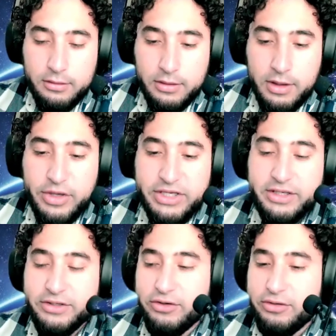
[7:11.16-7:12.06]
That makes
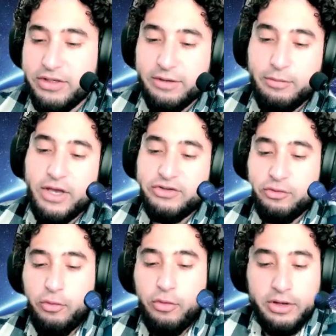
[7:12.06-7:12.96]
sense. So it's like master
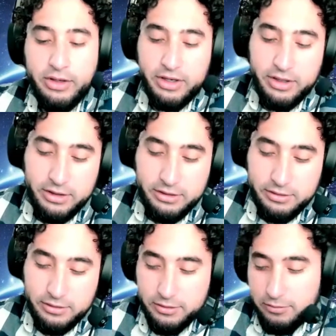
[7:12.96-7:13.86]
one and then